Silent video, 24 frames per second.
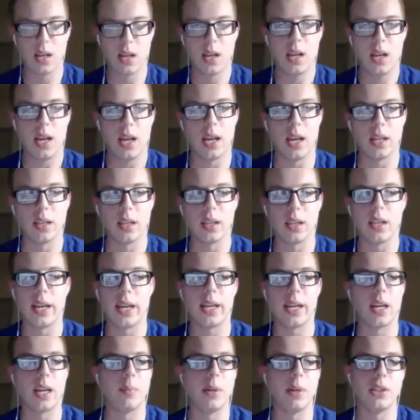And
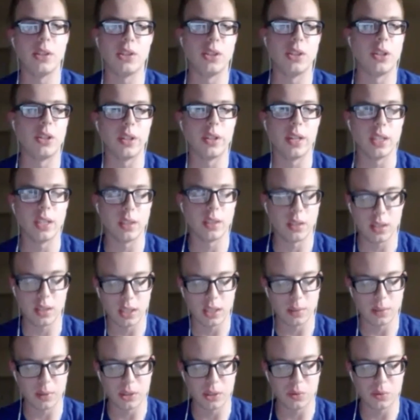like I mentioned earlier,
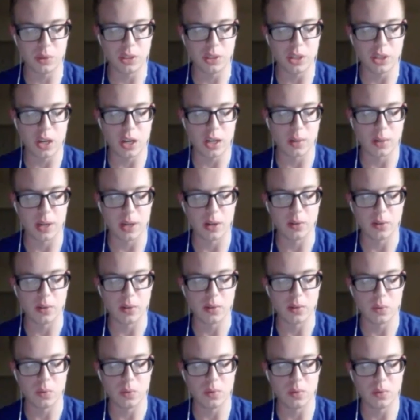as much as we talk
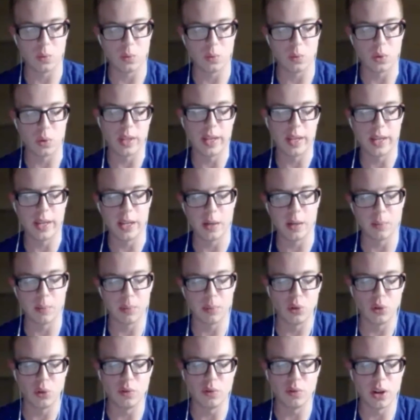about what they can
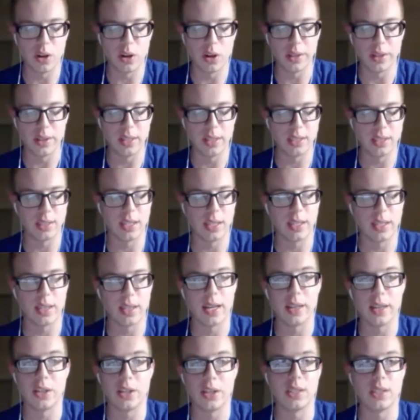improve on and things like
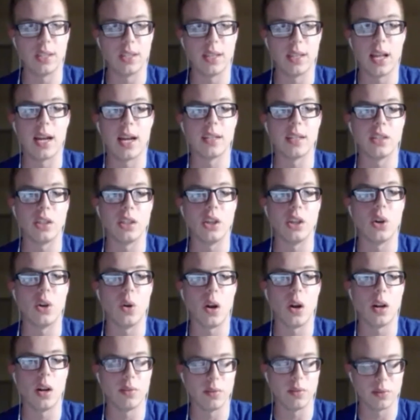that, there's a lot to go
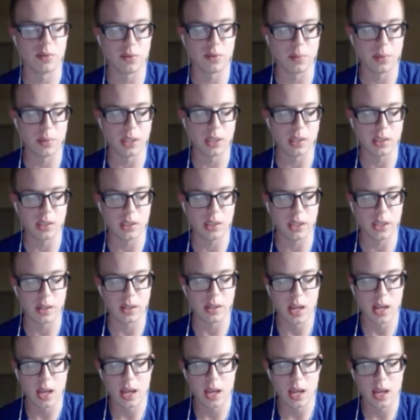off of from this
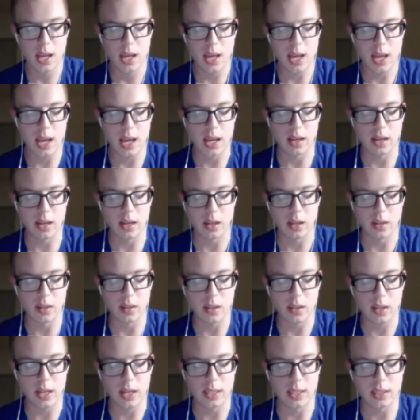year. And
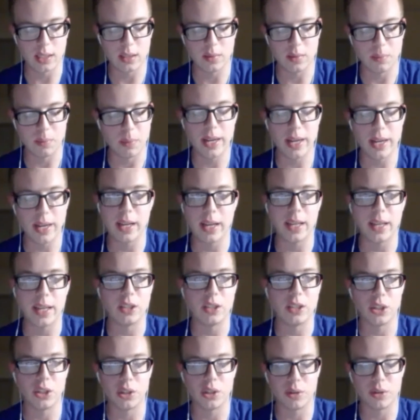it might not
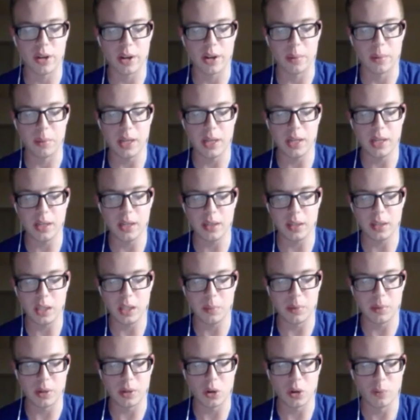get turned around immediately,
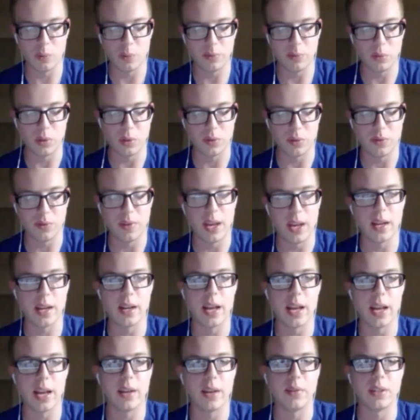but hopefully with
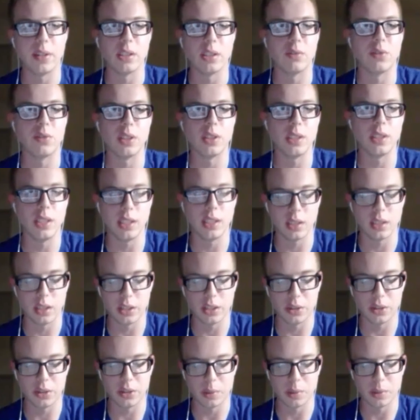Fannin having his first season
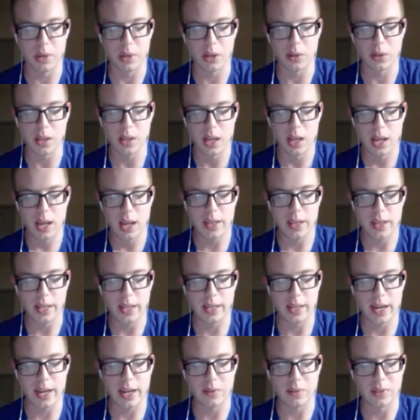under his belt, they
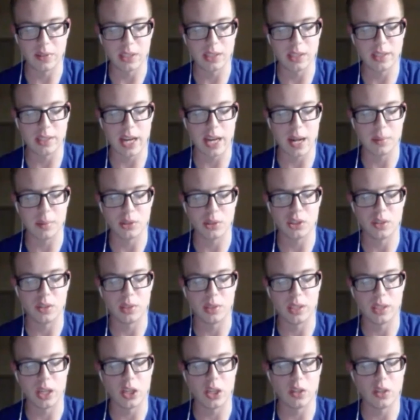can kind of establish
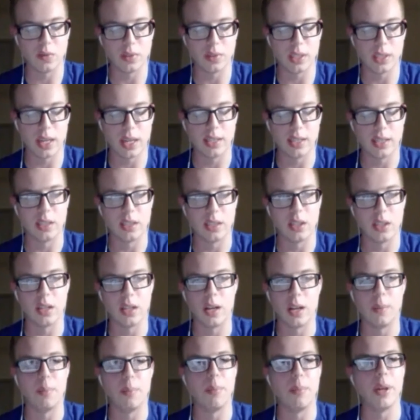themselves as
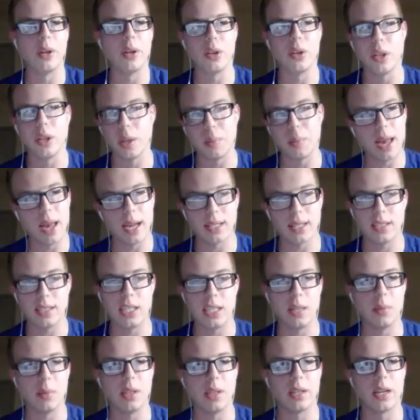a middle of the pack
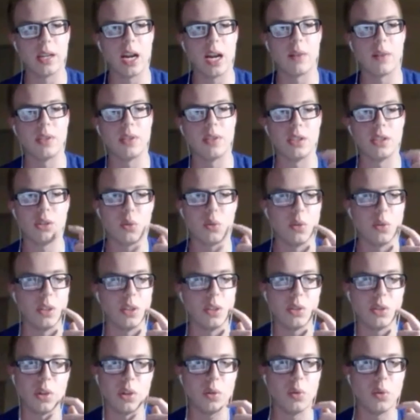team in the conference in
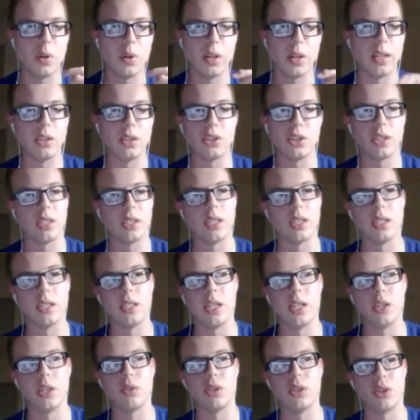2021, and then just
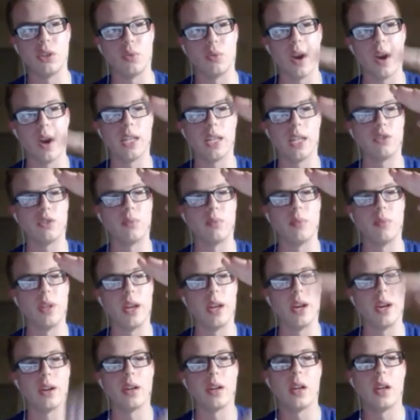continue to rise from
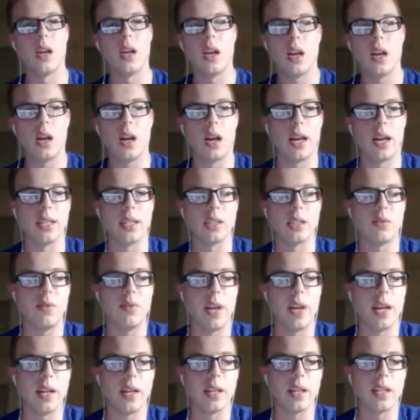there as
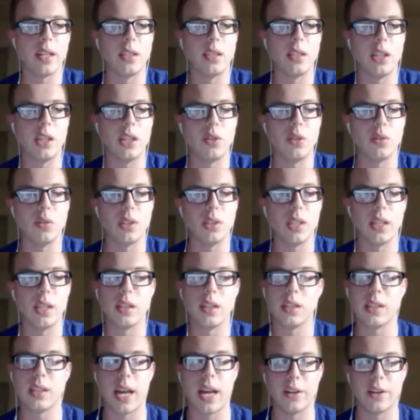Fannin continues.
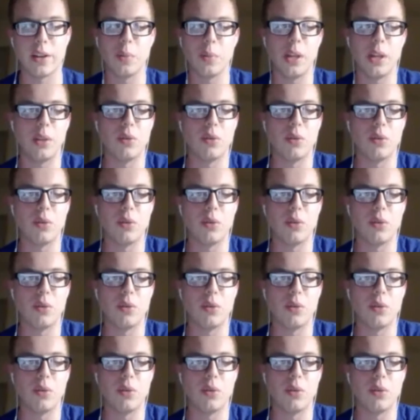And Tyler, you made the